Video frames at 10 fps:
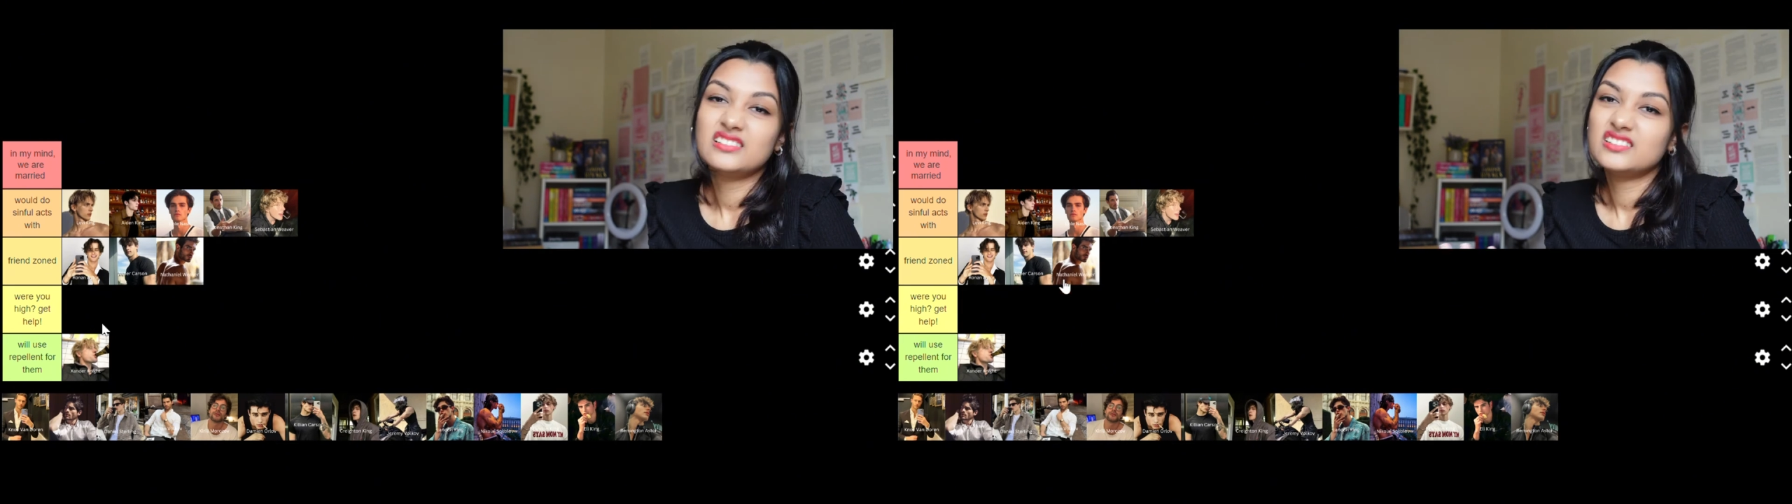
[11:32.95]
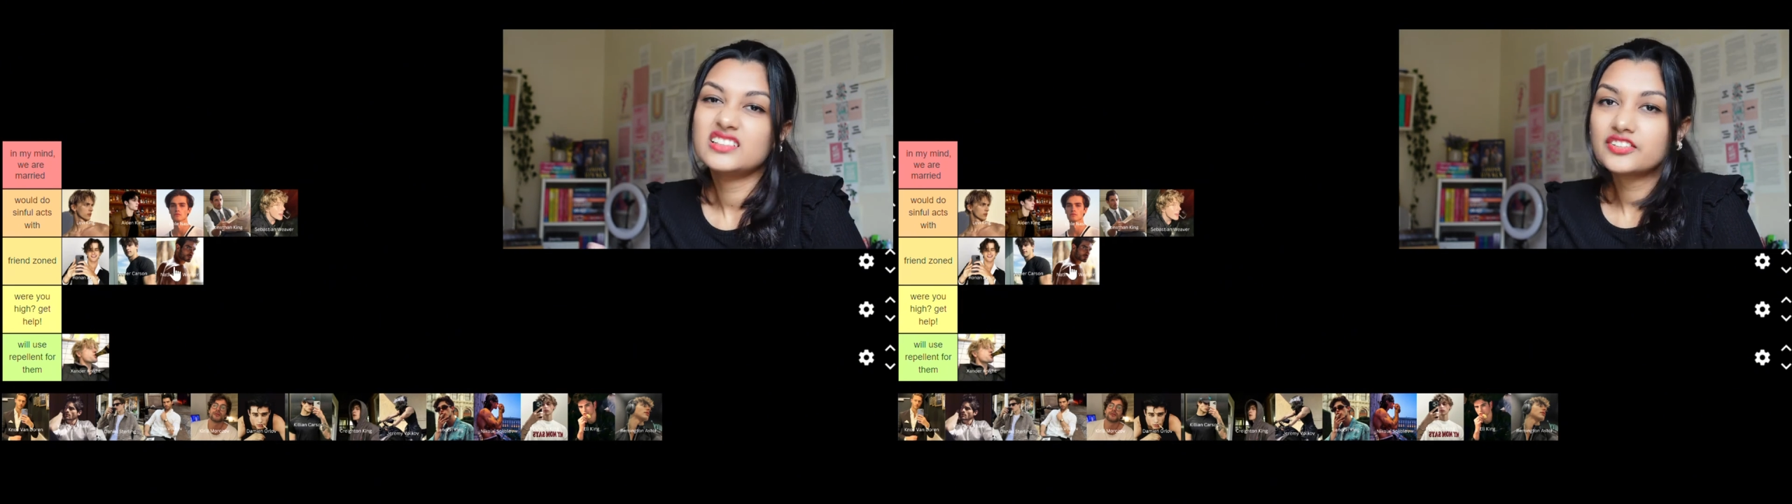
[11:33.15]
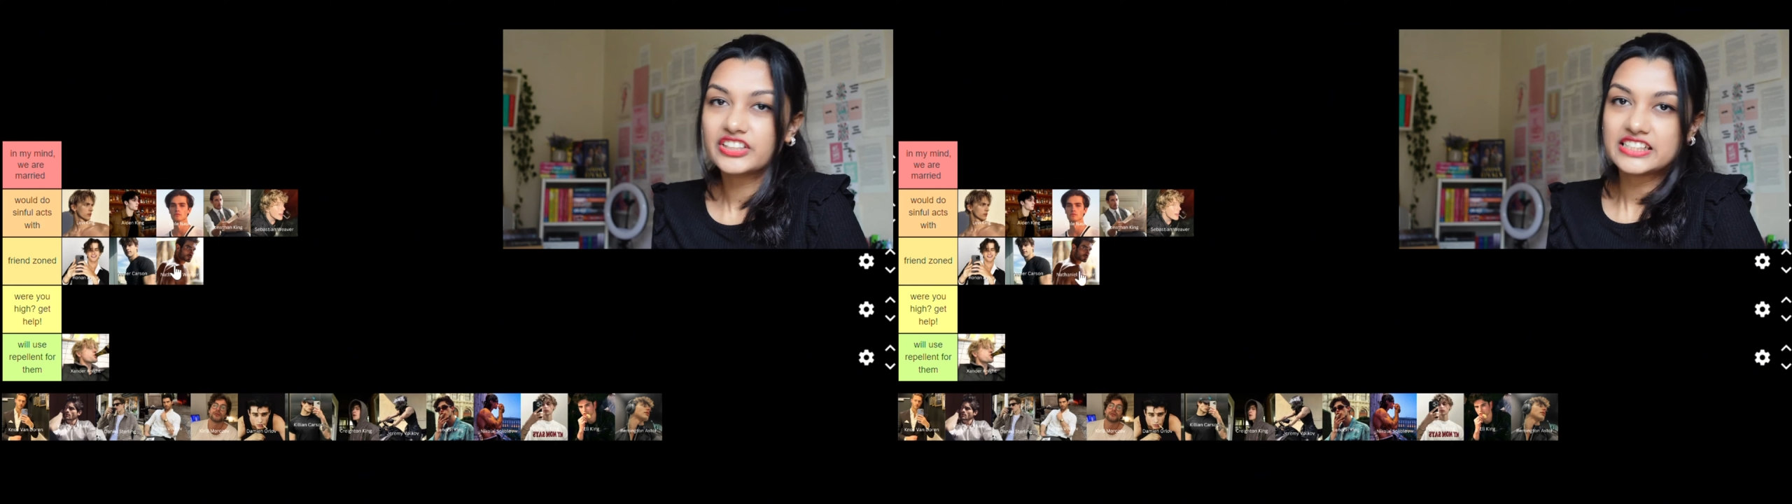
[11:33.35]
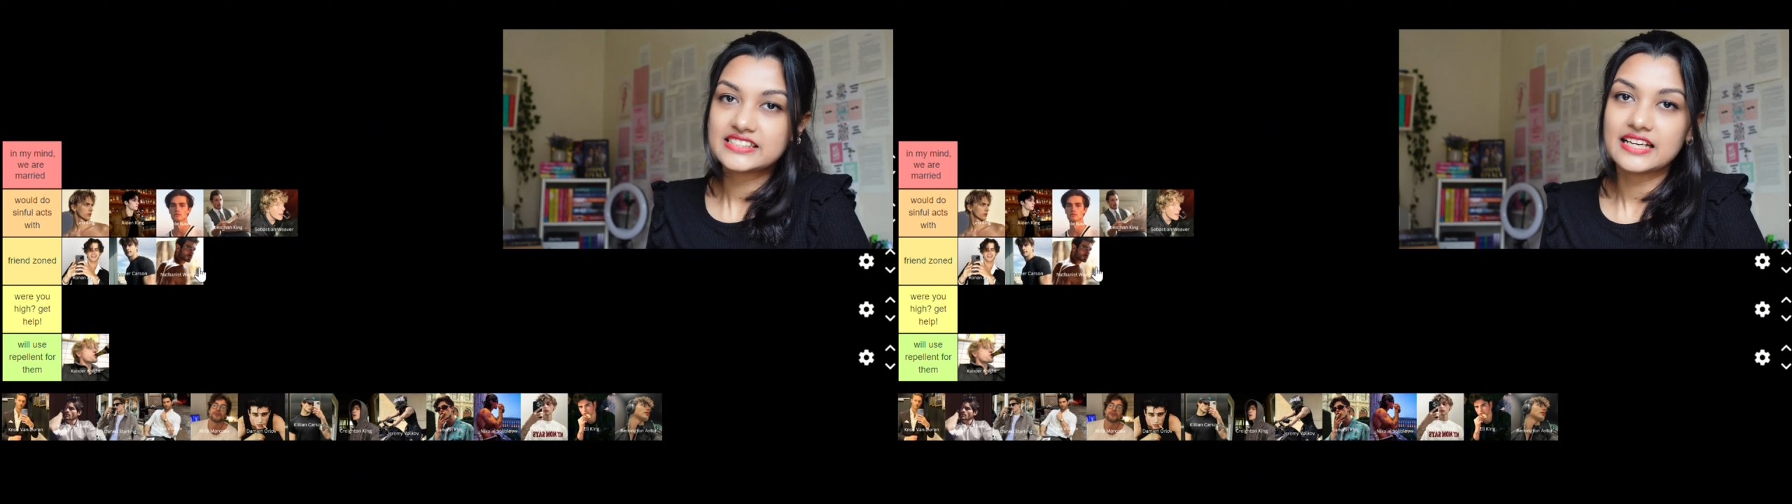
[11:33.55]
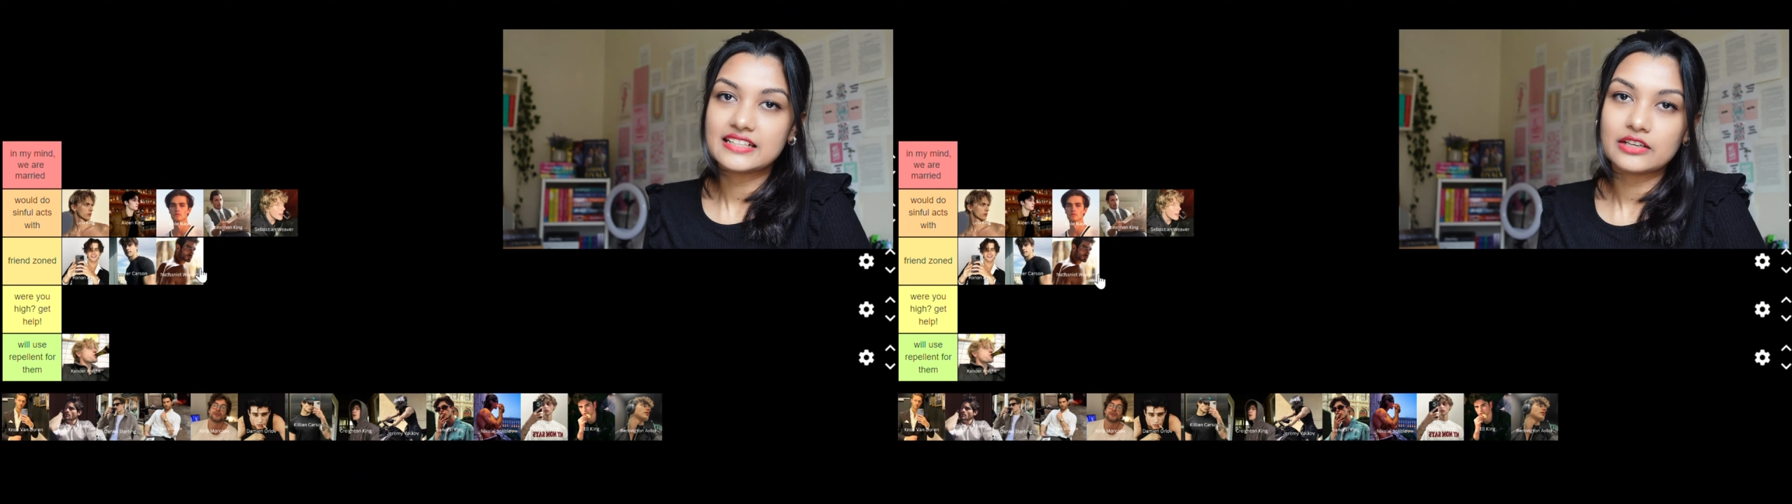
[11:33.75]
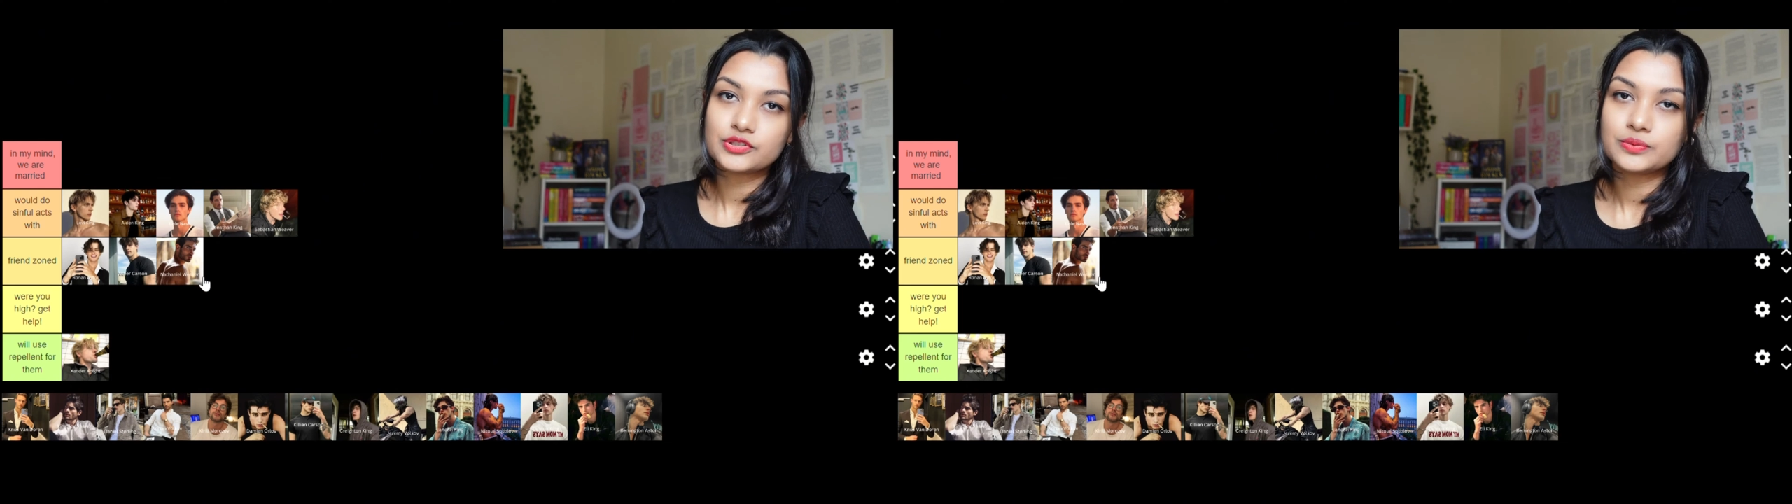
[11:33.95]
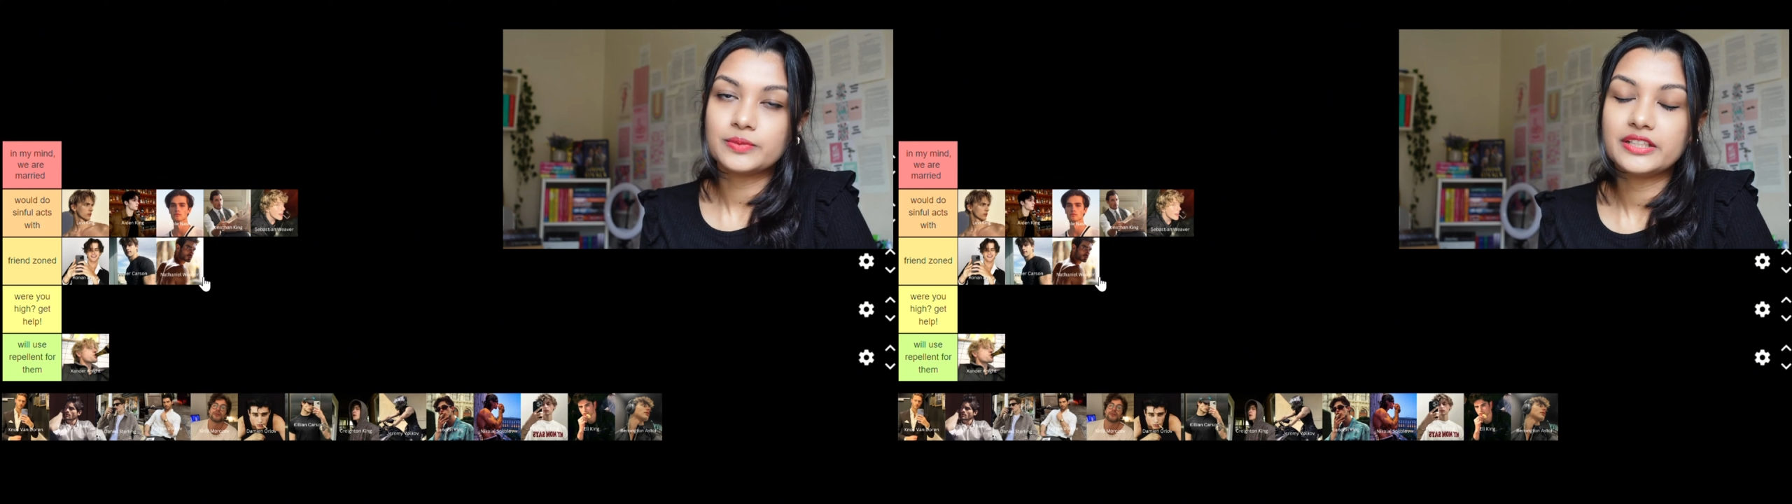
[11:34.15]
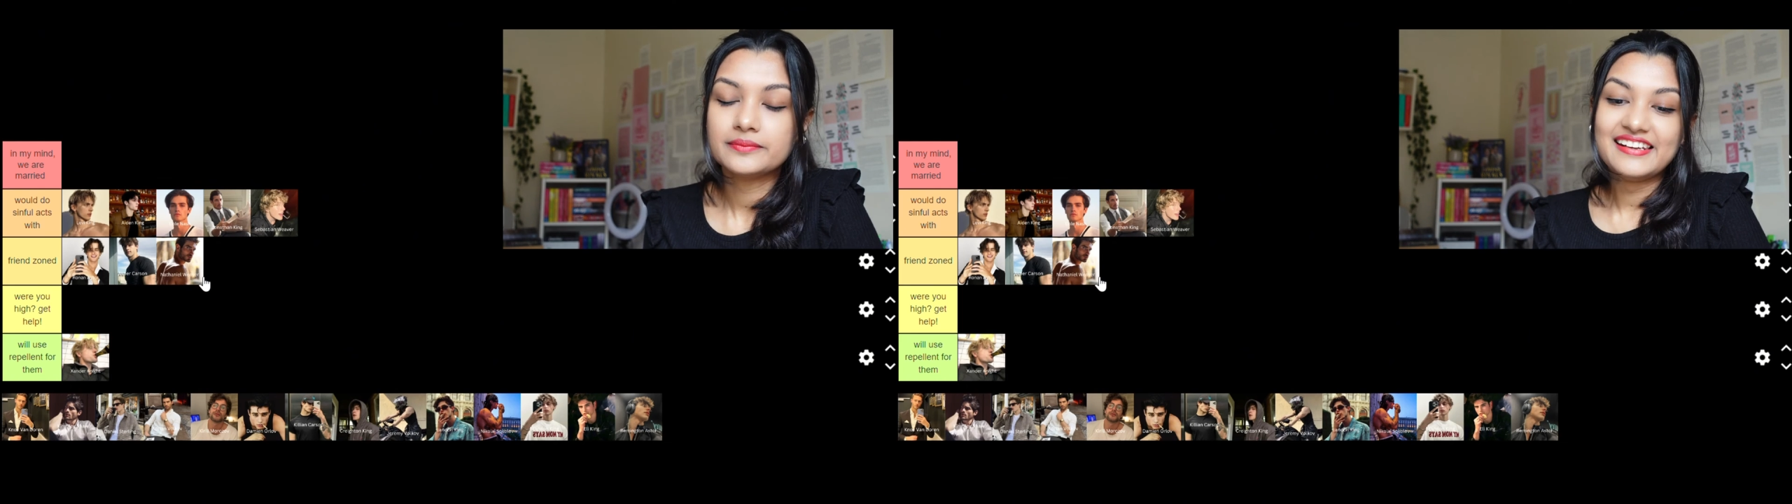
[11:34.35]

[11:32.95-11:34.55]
Didn't really stand out to me.